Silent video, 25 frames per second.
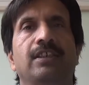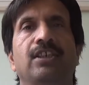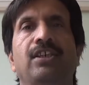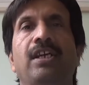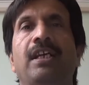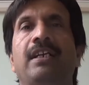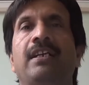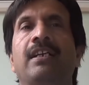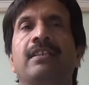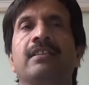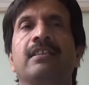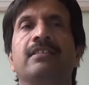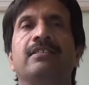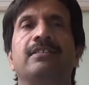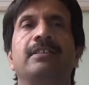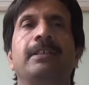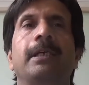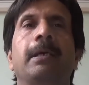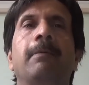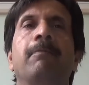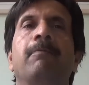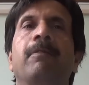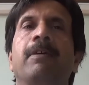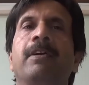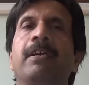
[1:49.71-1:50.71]
detecting the
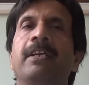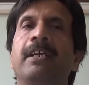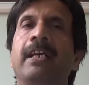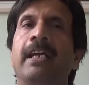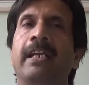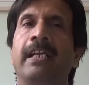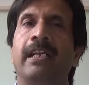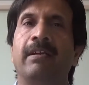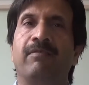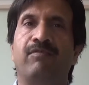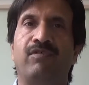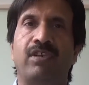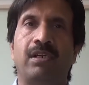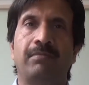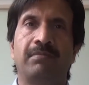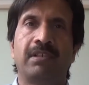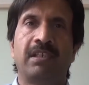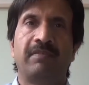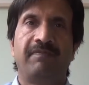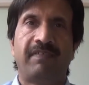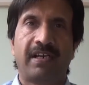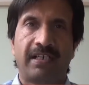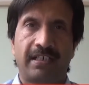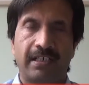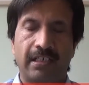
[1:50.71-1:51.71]
CMV DNA from the
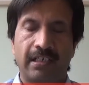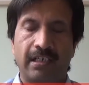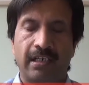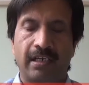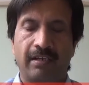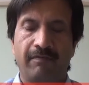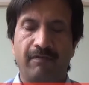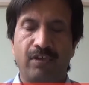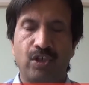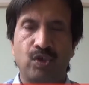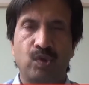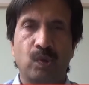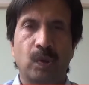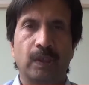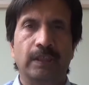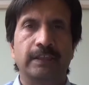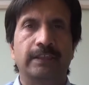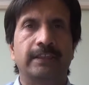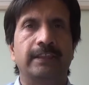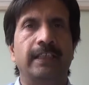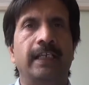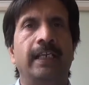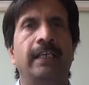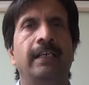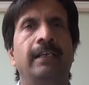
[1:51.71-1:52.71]
infected
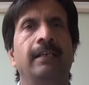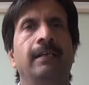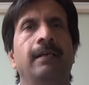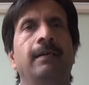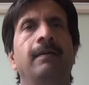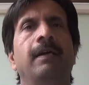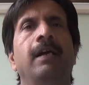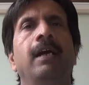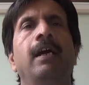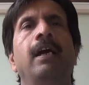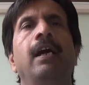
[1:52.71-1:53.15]
individuals and uh,